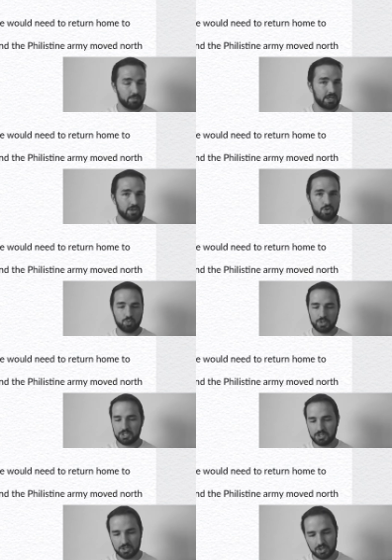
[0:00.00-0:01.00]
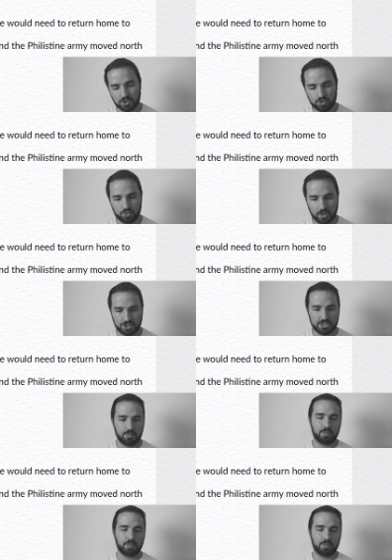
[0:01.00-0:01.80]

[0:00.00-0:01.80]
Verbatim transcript: He had no reason to distrust him,